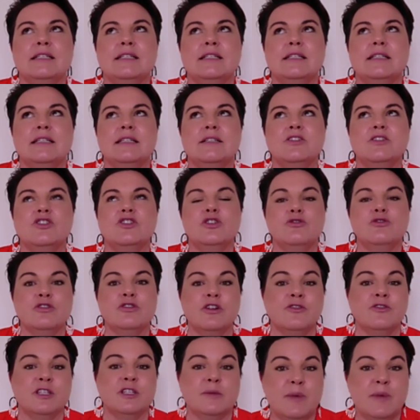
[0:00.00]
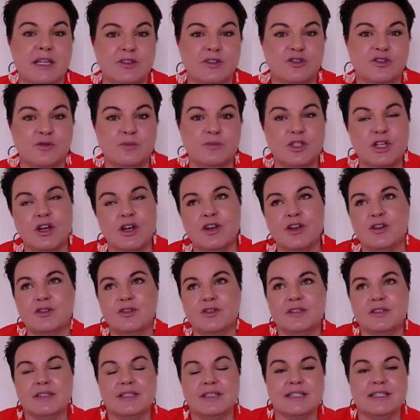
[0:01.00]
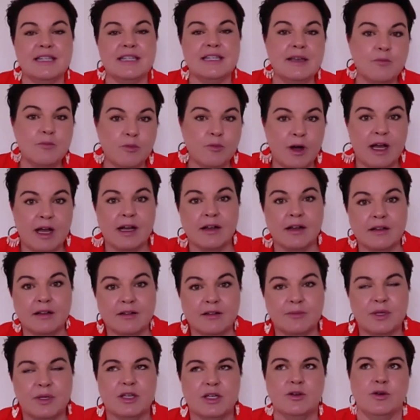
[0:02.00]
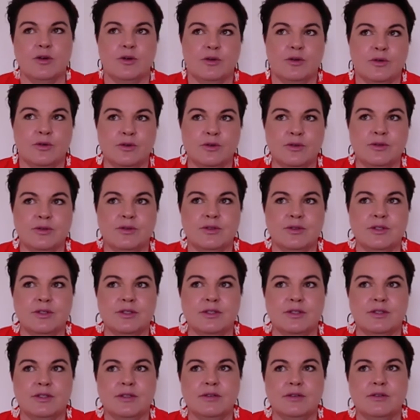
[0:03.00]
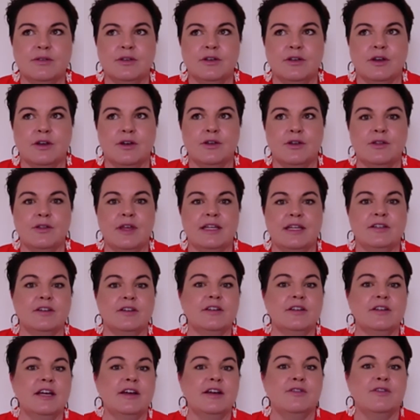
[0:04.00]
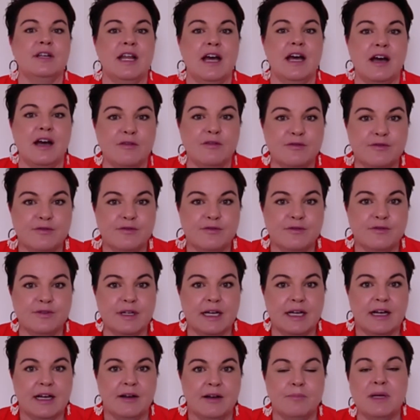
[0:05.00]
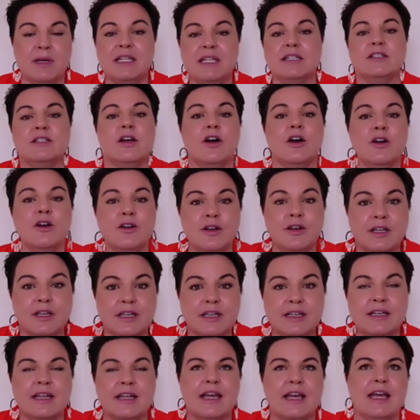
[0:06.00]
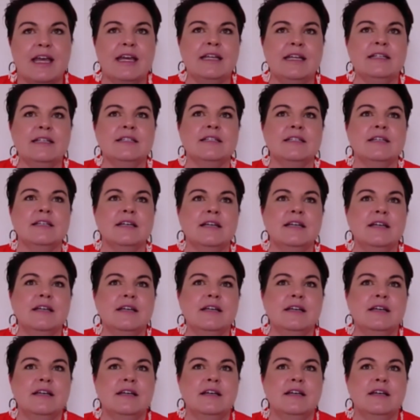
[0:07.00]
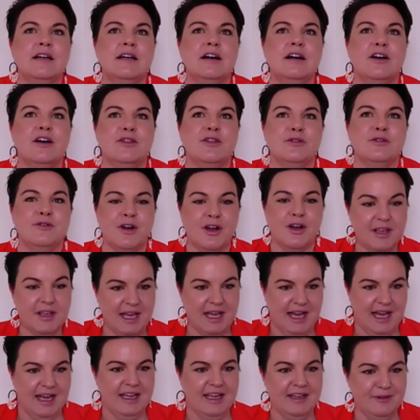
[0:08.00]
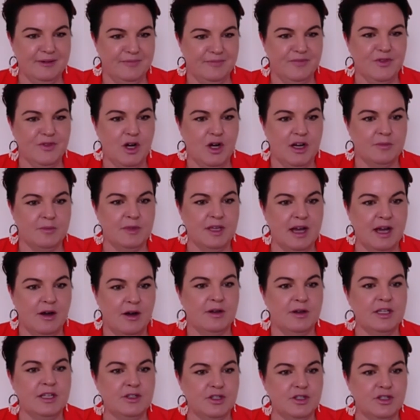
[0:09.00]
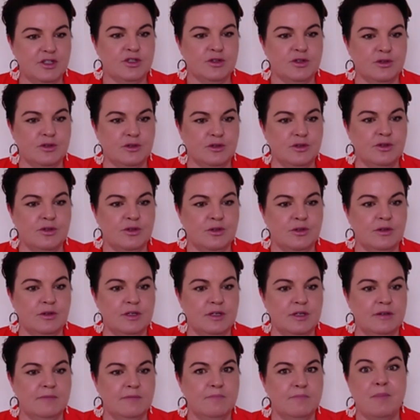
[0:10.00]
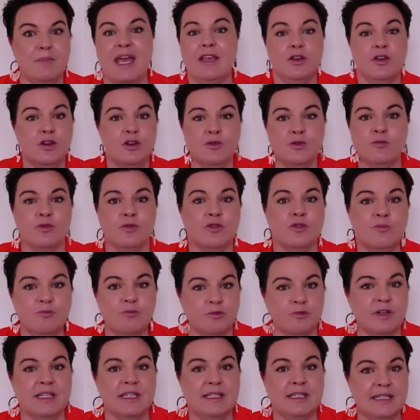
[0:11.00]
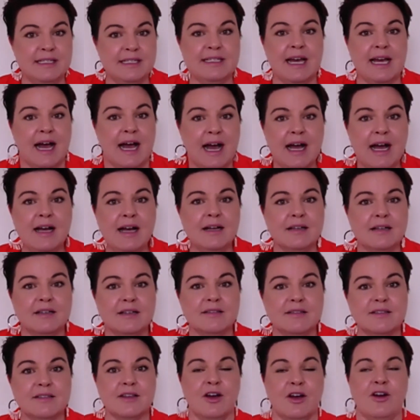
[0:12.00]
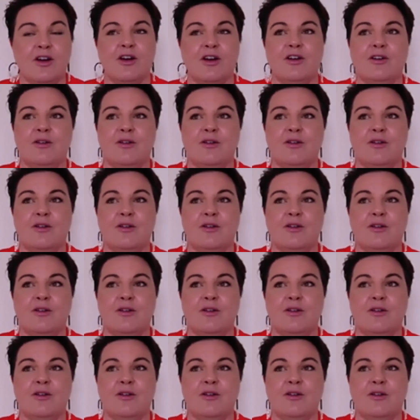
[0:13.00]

children on the spectrum don't sleep well because, you know, they don't have enough melatonin. And I thought, okay, I'm going to make her room really dark. So